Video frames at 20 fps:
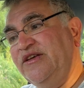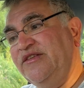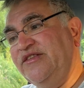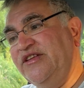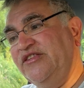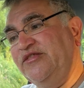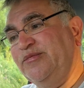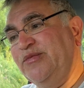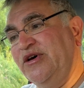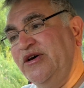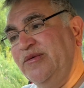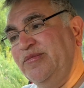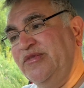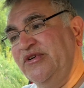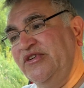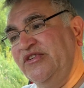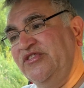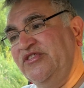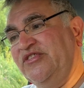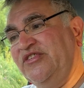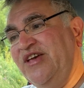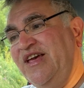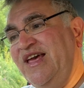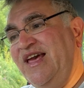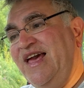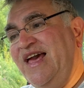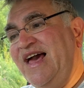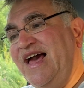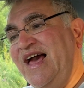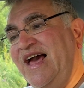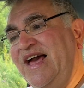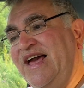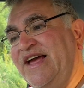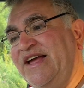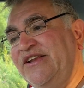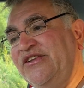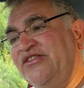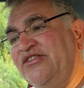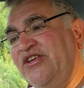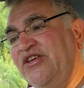this purpose.
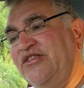And